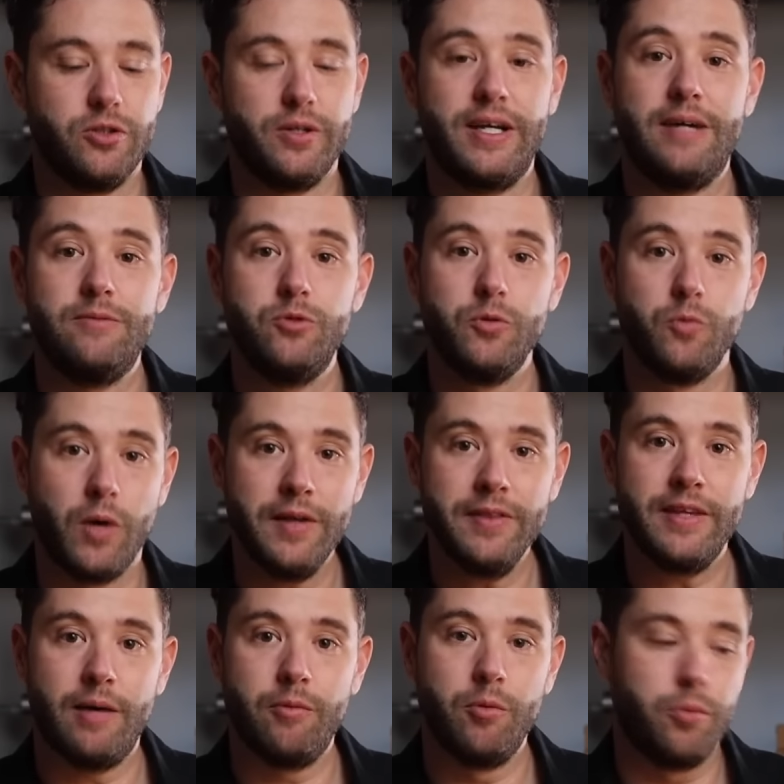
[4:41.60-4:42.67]
So it comes with one
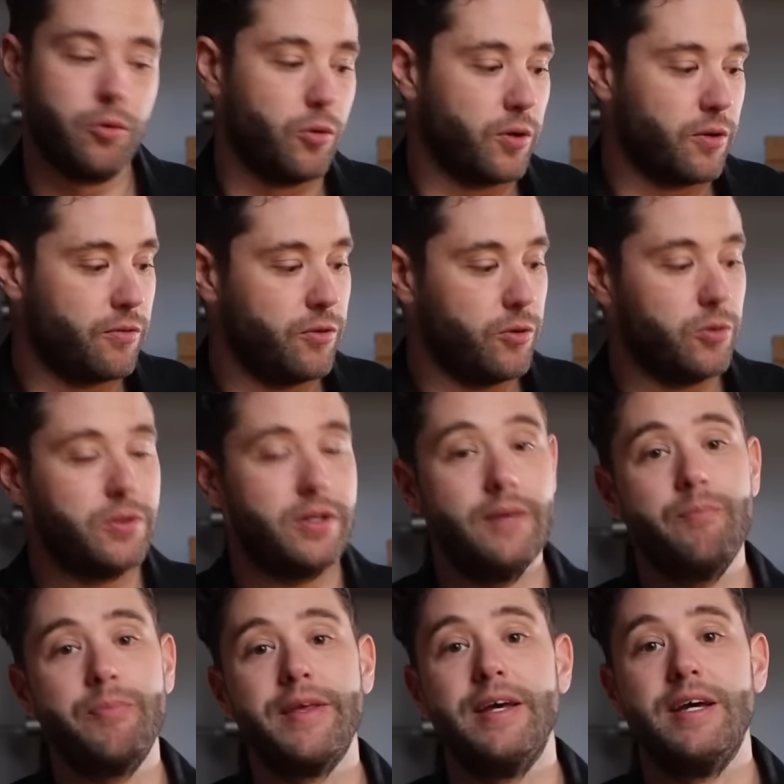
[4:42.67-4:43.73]
double portafilter,